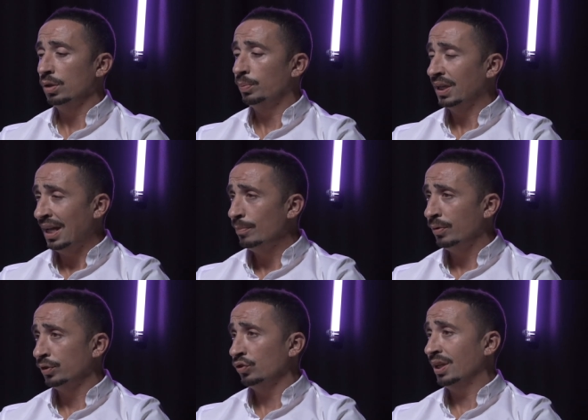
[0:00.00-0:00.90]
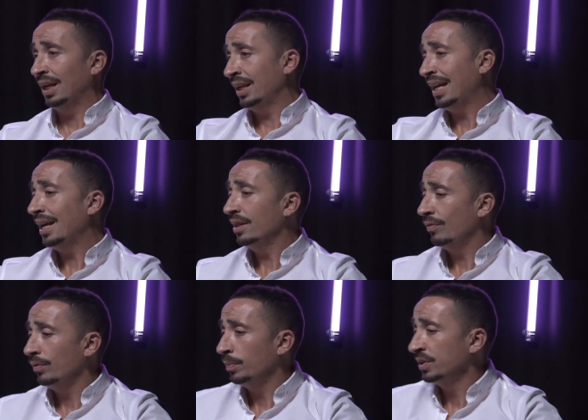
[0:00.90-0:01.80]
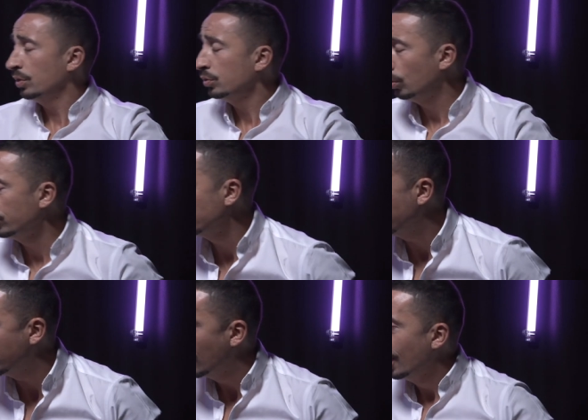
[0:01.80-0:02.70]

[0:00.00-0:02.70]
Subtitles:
But it can be frustrating, and it can definitely, because ultimately,